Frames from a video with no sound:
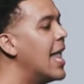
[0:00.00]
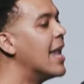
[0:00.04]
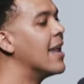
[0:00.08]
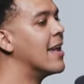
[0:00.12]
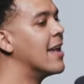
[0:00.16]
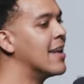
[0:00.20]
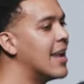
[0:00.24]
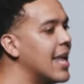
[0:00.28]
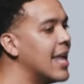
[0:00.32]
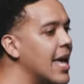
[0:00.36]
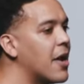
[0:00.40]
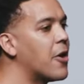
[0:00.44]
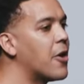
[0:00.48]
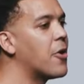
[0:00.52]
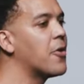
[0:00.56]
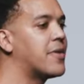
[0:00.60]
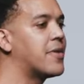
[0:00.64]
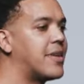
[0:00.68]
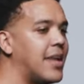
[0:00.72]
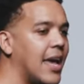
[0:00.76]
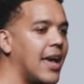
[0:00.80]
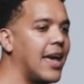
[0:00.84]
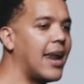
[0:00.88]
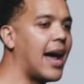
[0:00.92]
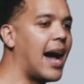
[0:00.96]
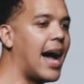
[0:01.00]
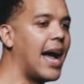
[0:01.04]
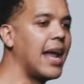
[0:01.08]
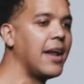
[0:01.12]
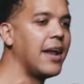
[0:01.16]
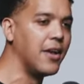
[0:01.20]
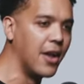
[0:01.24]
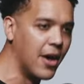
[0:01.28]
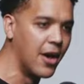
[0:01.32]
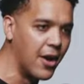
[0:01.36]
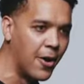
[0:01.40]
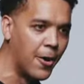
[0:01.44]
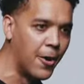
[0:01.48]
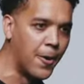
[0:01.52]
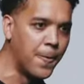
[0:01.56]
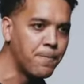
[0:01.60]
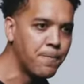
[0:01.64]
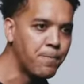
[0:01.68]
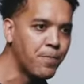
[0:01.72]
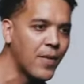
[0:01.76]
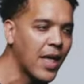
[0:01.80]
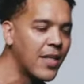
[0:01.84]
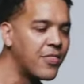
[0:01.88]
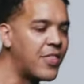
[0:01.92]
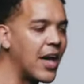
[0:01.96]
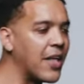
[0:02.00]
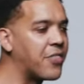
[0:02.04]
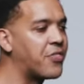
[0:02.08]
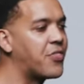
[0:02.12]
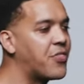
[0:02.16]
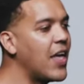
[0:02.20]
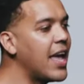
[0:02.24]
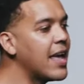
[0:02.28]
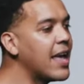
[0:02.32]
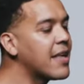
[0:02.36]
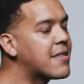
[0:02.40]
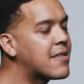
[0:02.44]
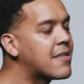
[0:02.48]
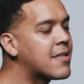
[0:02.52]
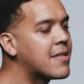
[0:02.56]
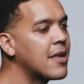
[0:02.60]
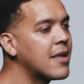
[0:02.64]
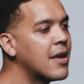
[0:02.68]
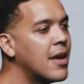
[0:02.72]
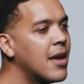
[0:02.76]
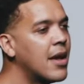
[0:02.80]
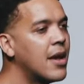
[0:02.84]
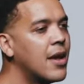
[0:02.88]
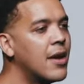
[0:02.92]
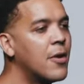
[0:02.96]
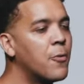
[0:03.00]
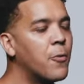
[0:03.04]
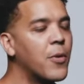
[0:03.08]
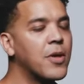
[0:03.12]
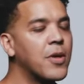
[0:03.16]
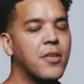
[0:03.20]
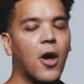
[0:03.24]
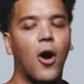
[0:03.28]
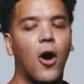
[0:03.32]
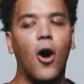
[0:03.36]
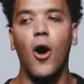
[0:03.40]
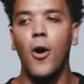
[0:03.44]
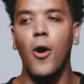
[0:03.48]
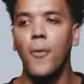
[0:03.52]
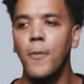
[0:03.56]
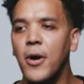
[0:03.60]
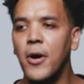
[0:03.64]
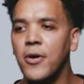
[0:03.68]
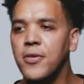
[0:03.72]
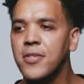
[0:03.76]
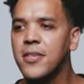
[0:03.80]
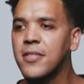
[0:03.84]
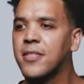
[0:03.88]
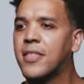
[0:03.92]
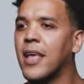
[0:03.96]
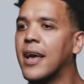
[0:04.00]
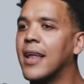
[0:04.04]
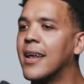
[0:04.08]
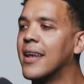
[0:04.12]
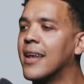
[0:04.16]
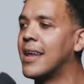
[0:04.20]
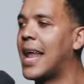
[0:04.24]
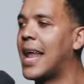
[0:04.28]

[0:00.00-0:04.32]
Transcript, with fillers: Little did I know that this was almost the